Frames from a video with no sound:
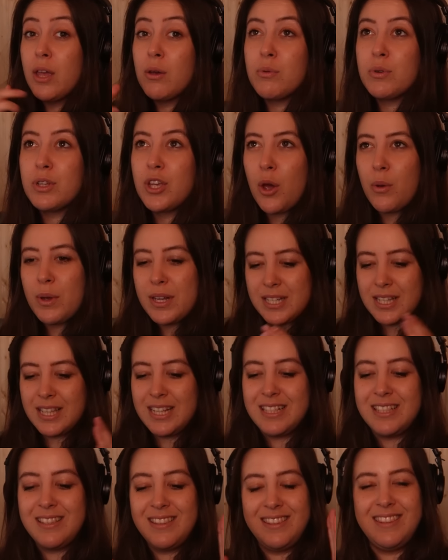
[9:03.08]
it would go into
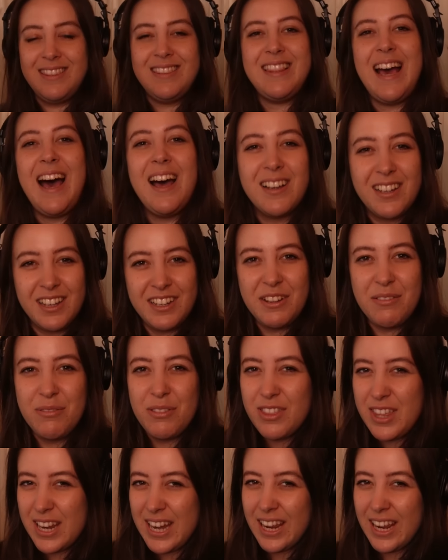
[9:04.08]
this, that kind of
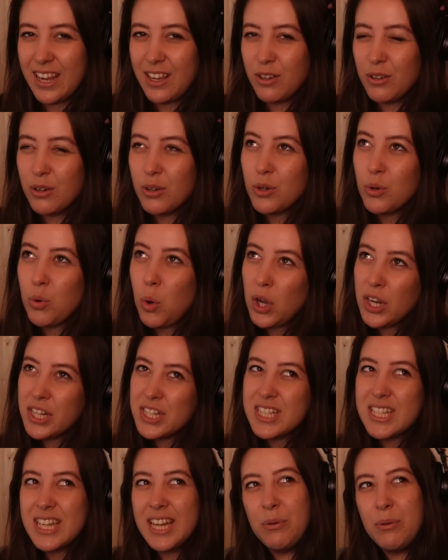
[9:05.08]
thinning
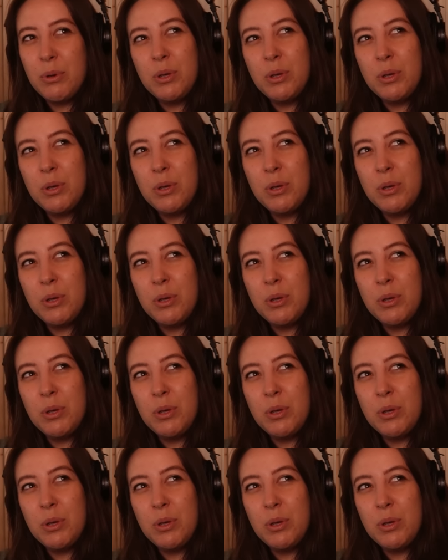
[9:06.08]
quality.